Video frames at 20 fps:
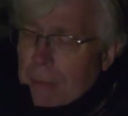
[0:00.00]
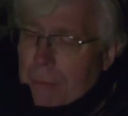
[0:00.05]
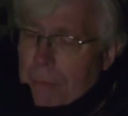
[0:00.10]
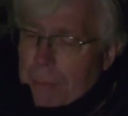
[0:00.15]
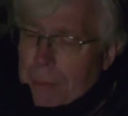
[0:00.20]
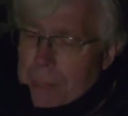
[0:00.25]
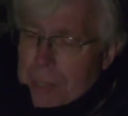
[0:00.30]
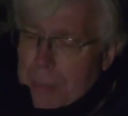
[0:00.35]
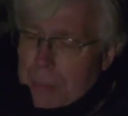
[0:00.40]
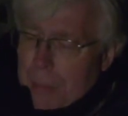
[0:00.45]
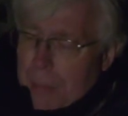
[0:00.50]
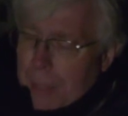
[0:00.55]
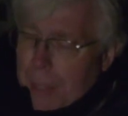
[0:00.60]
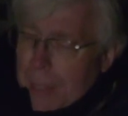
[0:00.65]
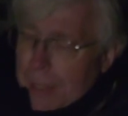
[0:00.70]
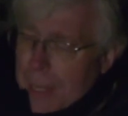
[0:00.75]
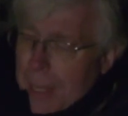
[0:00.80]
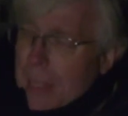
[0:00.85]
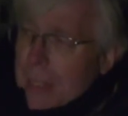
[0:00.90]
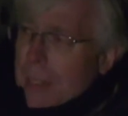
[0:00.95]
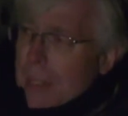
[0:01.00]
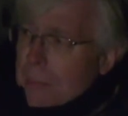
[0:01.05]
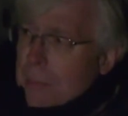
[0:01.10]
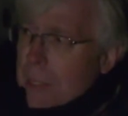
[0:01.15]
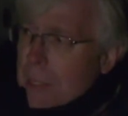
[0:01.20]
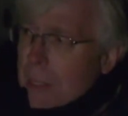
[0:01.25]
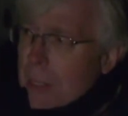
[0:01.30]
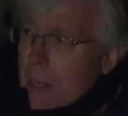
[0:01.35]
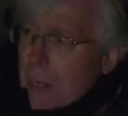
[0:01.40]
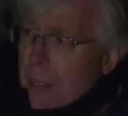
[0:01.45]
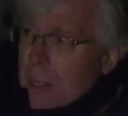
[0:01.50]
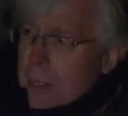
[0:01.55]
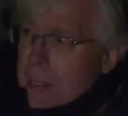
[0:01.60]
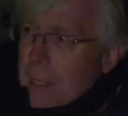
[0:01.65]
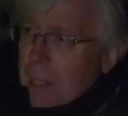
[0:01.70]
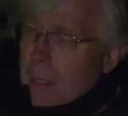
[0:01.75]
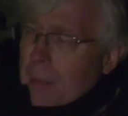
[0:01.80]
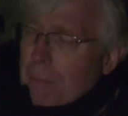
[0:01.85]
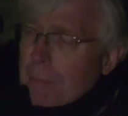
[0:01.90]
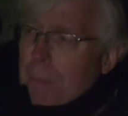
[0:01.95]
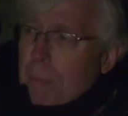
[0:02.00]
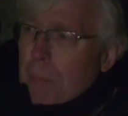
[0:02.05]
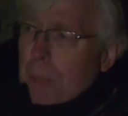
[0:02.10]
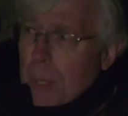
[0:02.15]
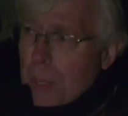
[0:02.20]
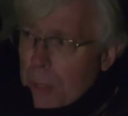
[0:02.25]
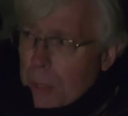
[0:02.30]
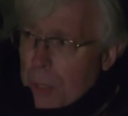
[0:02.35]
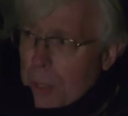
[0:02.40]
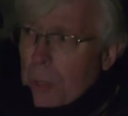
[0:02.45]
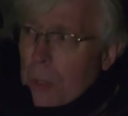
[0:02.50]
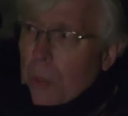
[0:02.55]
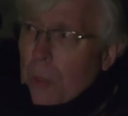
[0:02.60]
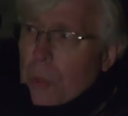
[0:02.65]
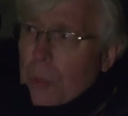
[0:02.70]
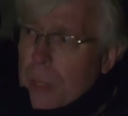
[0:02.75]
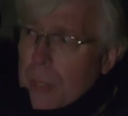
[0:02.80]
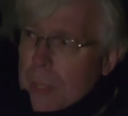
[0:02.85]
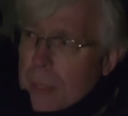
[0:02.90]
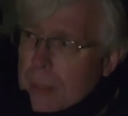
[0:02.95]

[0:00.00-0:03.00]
When something like that comes along, it's like pure gold.